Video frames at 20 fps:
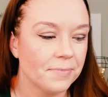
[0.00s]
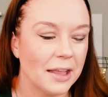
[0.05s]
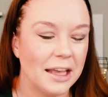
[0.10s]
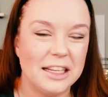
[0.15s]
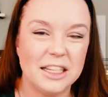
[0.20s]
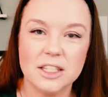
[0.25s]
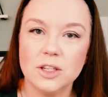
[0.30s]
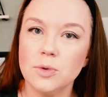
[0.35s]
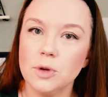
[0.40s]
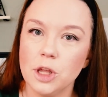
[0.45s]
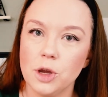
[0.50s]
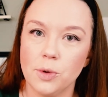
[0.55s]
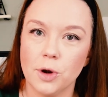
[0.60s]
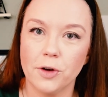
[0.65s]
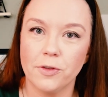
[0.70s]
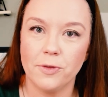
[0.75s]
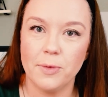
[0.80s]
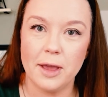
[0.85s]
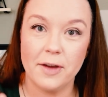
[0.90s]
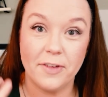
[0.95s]
it doesn't really work
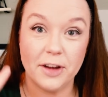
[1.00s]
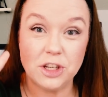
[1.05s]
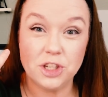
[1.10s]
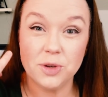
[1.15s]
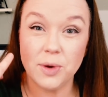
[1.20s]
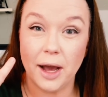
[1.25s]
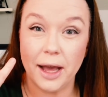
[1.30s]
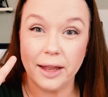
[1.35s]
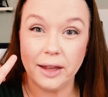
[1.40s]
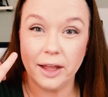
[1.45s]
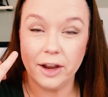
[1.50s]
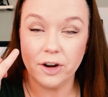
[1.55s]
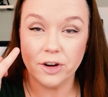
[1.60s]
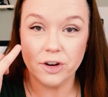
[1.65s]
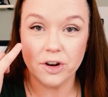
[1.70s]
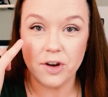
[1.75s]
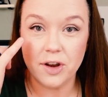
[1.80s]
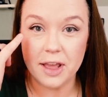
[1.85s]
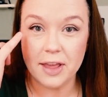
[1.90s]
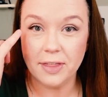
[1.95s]
for me. If I do eyeliner
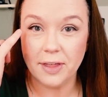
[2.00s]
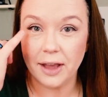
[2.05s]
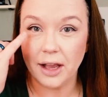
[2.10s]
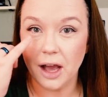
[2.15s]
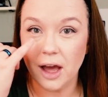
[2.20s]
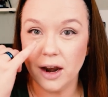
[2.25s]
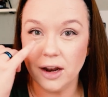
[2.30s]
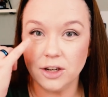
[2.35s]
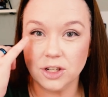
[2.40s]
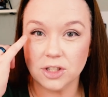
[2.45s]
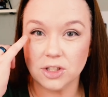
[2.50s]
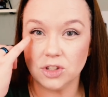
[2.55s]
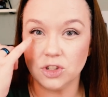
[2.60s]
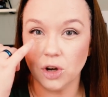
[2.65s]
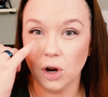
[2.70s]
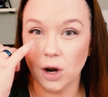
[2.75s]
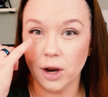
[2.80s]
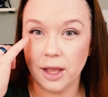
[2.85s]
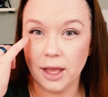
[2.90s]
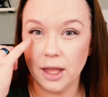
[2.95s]
underneath, I kind of just
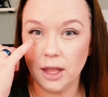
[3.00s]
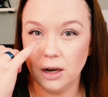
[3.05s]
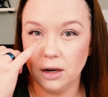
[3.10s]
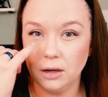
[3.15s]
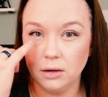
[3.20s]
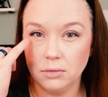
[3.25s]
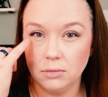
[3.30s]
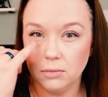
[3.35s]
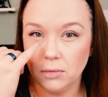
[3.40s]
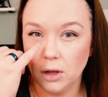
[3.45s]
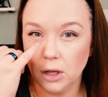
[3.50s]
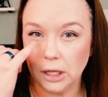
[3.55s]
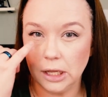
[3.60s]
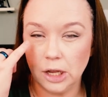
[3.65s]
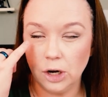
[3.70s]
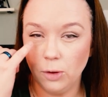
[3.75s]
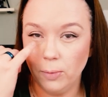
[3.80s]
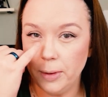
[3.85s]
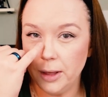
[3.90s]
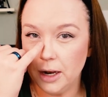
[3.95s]
darken a
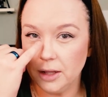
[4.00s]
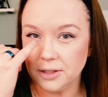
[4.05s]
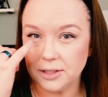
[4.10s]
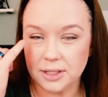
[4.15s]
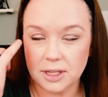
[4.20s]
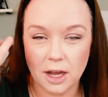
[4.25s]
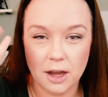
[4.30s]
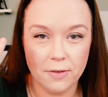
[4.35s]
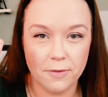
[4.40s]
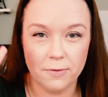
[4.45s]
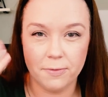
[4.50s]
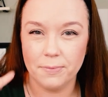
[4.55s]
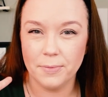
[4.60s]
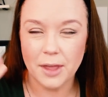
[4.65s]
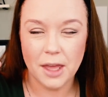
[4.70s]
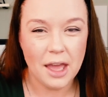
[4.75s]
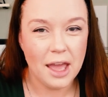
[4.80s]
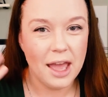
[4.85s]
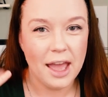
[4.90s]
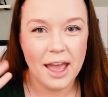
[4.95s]
little bit of stuff.
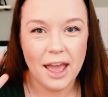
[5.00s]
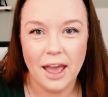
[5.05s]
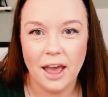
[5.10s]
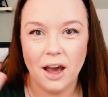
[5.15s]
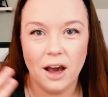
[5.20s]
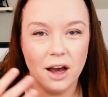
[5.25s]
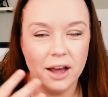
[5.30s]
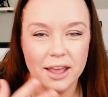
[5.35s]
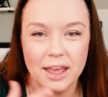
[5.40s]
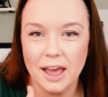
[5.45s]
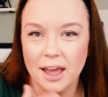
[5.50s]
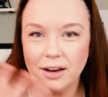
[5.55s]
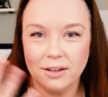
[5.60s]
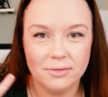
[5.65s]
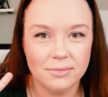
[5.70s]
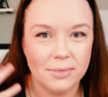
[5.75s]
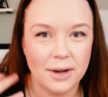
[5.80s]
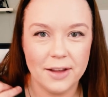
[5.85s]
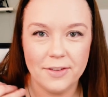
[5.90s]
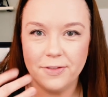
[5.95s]

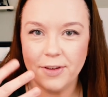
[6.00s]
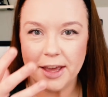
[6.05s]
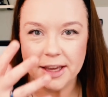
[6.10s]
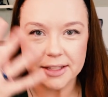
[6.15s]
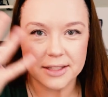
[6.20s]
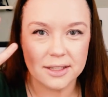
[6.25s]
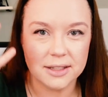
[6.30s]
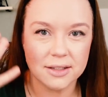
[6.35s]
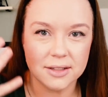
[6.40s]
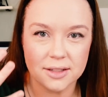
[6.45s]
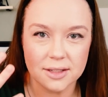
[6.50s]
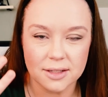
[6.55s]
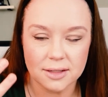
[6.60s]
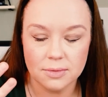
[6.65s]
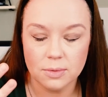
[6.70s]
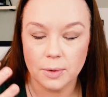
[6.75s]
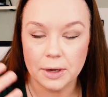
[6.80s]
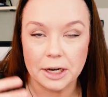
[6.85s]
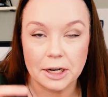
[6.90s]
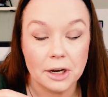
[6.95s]
Again, my face is
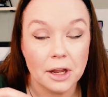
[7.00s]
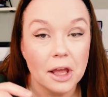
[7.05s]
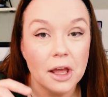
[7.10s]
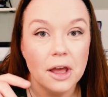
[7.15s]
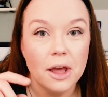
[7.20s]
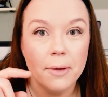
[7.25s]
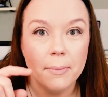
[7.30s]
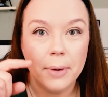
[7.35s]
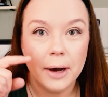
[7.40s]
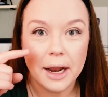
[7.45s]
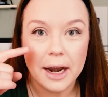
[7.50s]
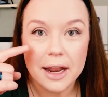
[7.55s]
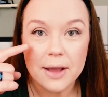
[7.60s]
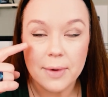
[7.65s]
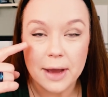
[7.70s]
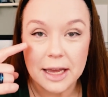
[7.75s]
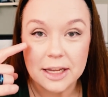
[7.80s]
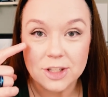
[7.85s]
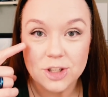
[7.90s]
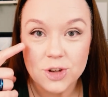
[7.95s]
weird. But
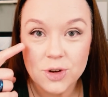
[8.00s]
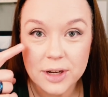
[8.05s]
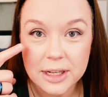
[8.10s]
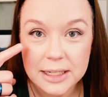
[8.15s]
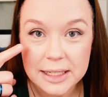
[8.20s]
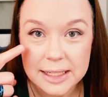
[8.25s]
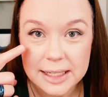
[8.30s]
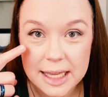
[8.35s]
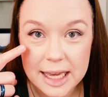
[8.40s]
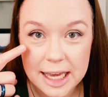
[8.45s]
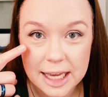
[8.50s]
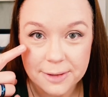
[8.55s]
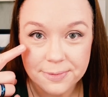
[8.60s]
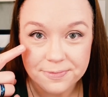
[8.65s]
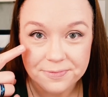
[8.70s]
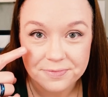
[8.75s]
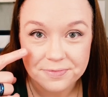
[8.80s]
anyway, as you can see,